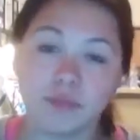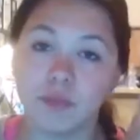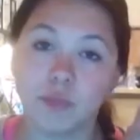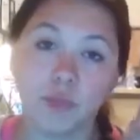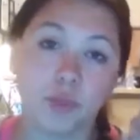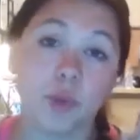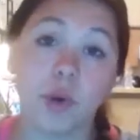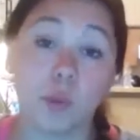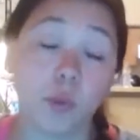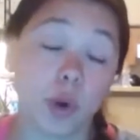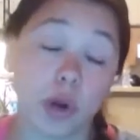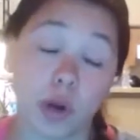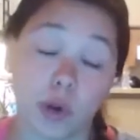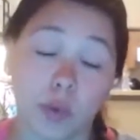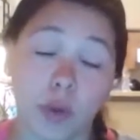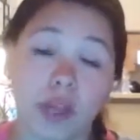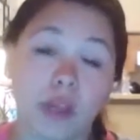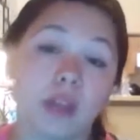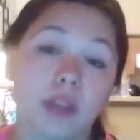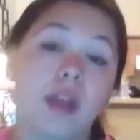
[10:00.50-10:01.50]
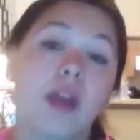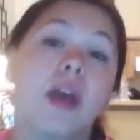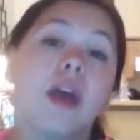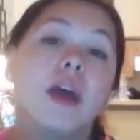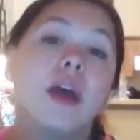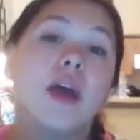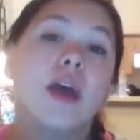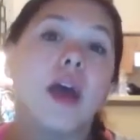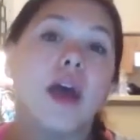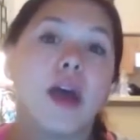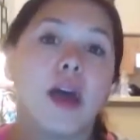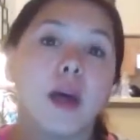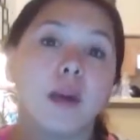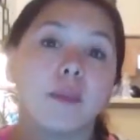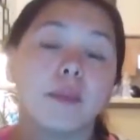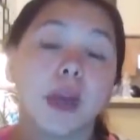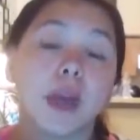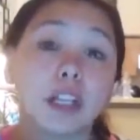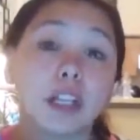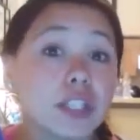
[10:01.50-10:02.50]
with.
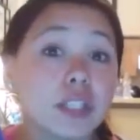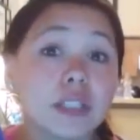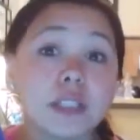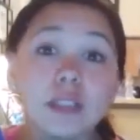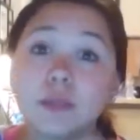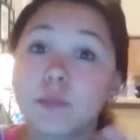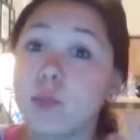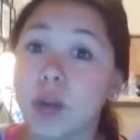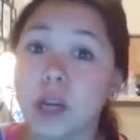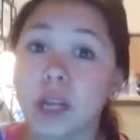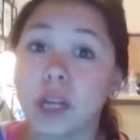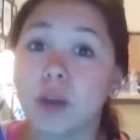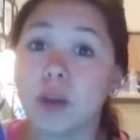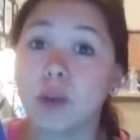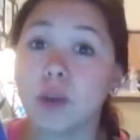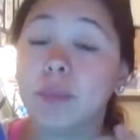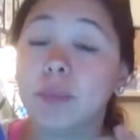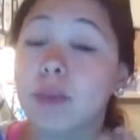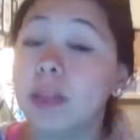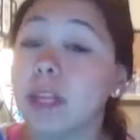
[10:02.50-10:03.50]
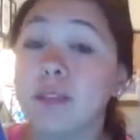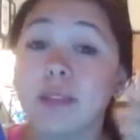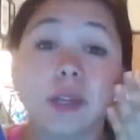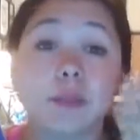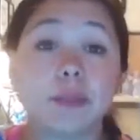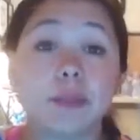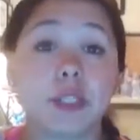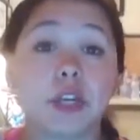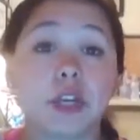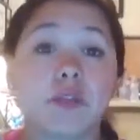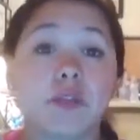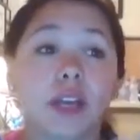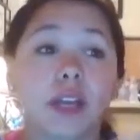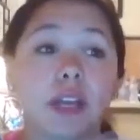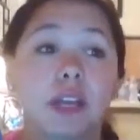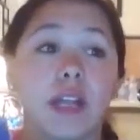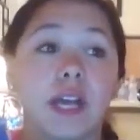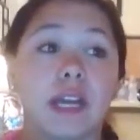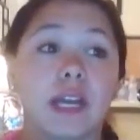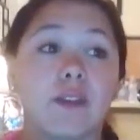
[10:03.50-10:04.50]
Not just working but even observing.
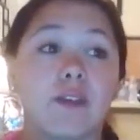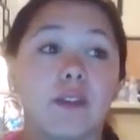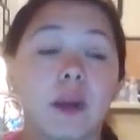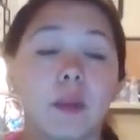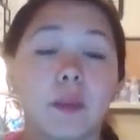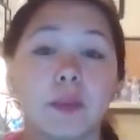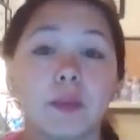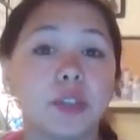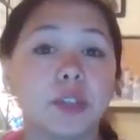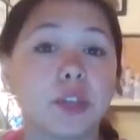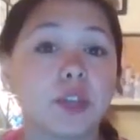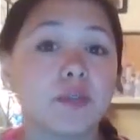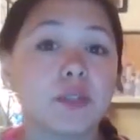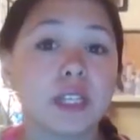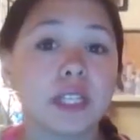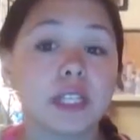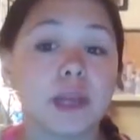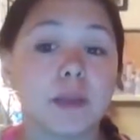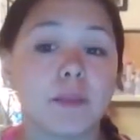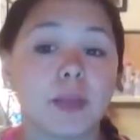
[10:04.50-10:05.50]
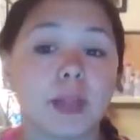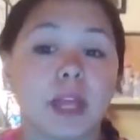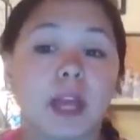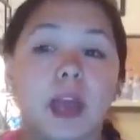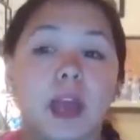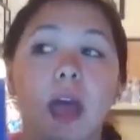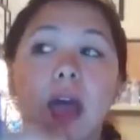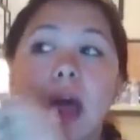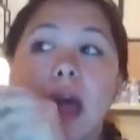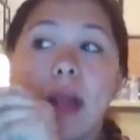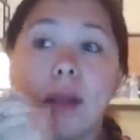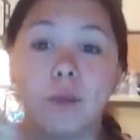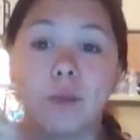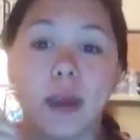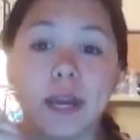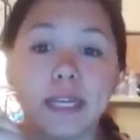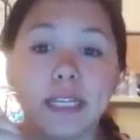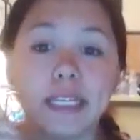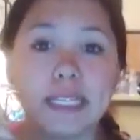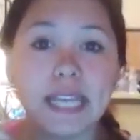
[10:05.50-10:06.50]
Like if I'm observing something, I
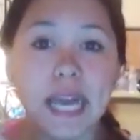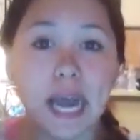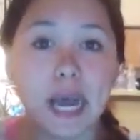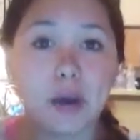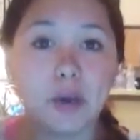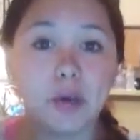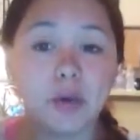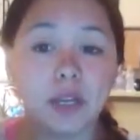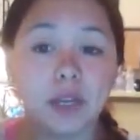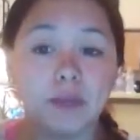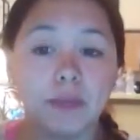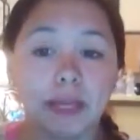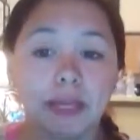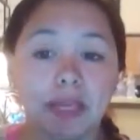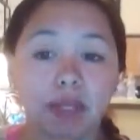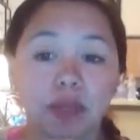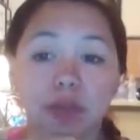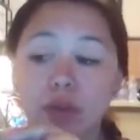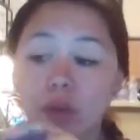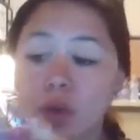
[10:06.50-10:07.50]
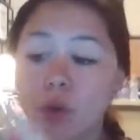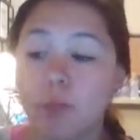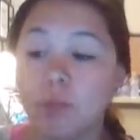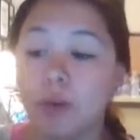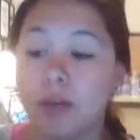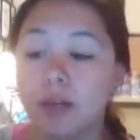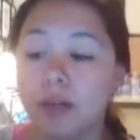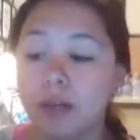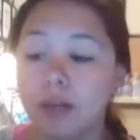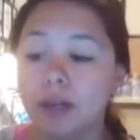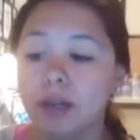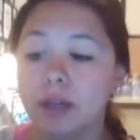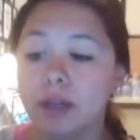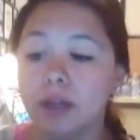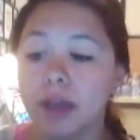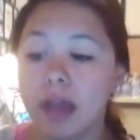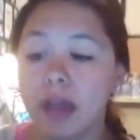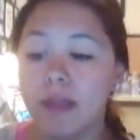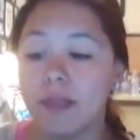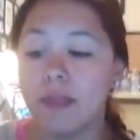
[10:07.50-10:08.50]
write it down in my little notebook,
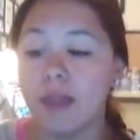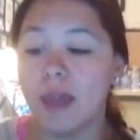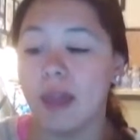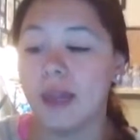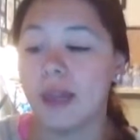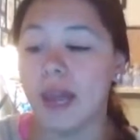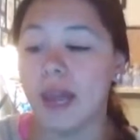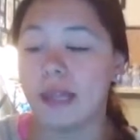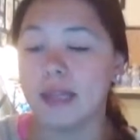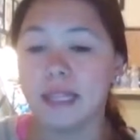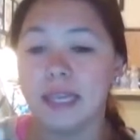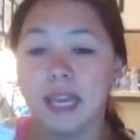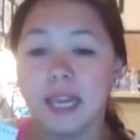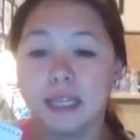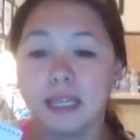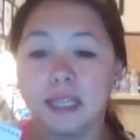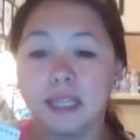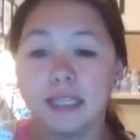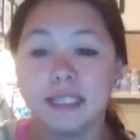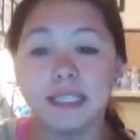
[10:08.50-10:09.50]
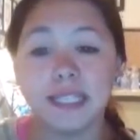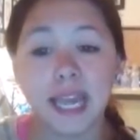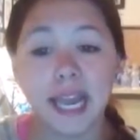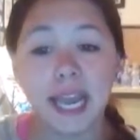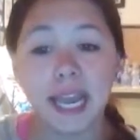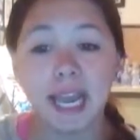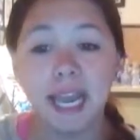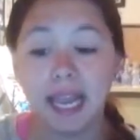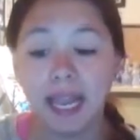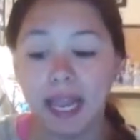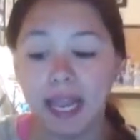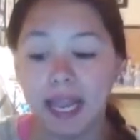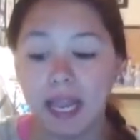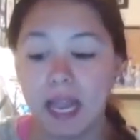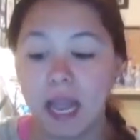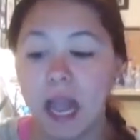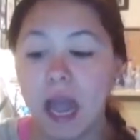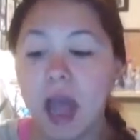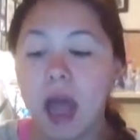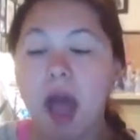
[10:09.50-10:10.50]
and then at the end of the day,
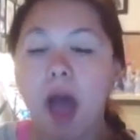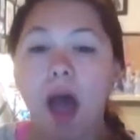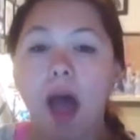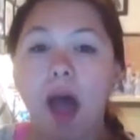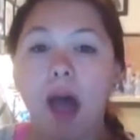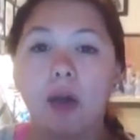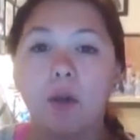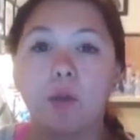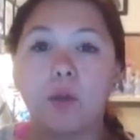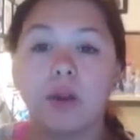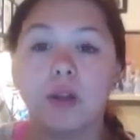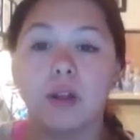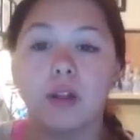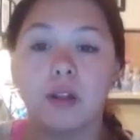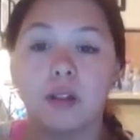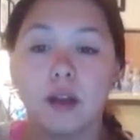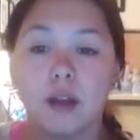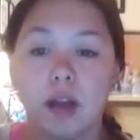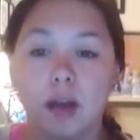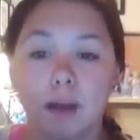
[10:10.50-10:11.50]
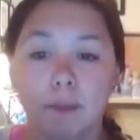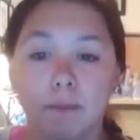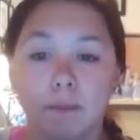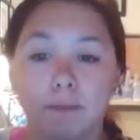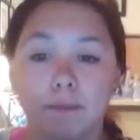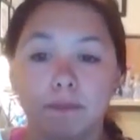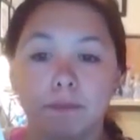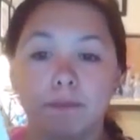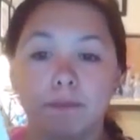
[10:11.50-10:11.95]
I will